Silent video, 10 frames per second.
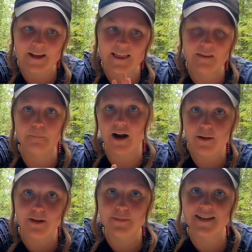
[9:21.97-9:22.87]
And the
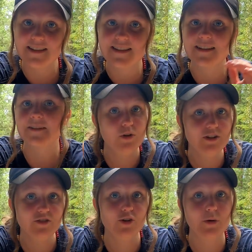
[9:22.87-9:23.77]
problem is, we
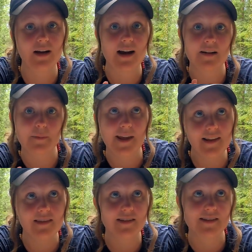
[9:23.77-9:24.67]
don't know what kind of
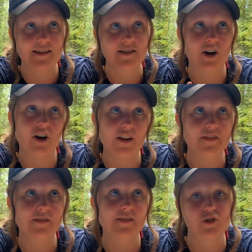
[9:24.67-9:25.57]
paint this is
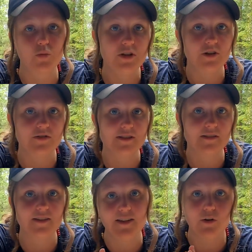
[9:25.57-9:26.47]
on those
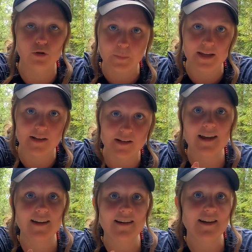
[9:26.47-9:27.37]
windows, the old paint.
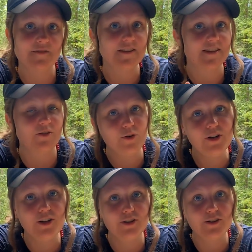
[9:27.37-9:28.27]
And if it's an
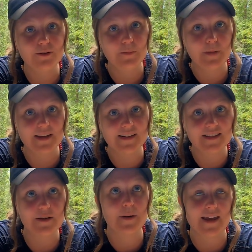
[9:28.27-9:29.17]

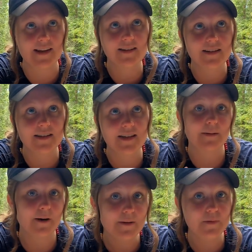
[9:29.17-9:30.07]
oil-based paint,
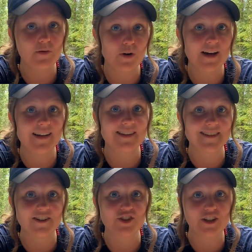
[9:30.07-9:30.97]
that might be why
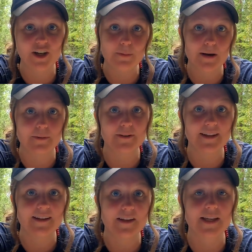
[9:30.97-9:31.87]
it's not showing up
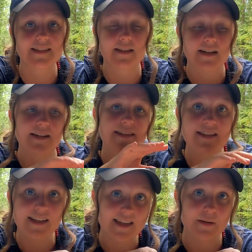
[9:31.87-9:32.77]
properly, because it's not
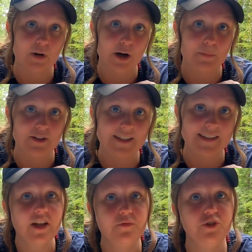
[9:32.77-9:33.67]
sticking
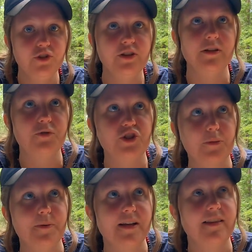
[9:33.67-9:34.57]
properly. If we do end up
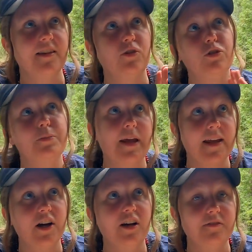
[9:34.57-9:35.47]
stripping the old
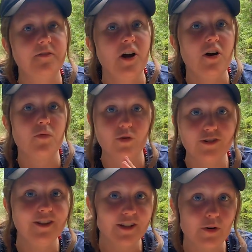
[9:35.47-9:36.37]
paint off, we're
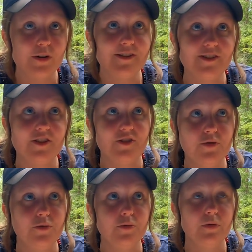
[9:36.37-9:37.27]
only going to
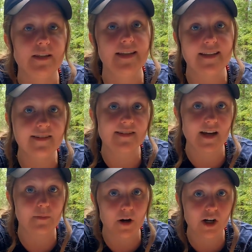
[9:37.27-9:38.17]
do the
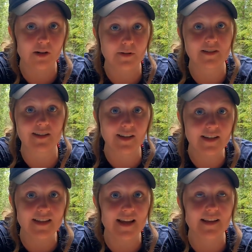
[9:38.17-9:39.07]
inside part, because like I
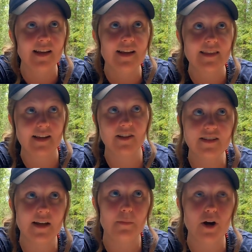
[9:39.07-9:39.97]
said, the
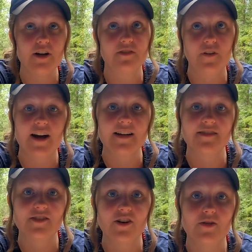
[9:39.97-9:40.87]
outside part is
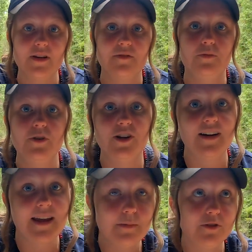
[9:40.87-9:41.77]
fine. So if we are
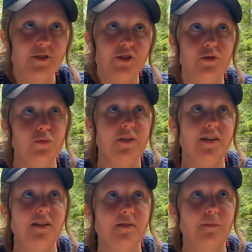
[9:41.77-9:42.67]
able to,
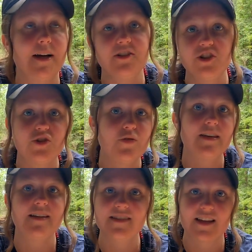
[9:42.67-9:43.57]
we might just do
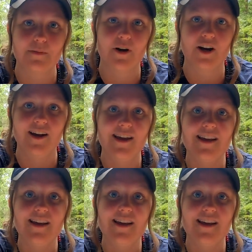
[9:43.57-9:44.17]
the inside part.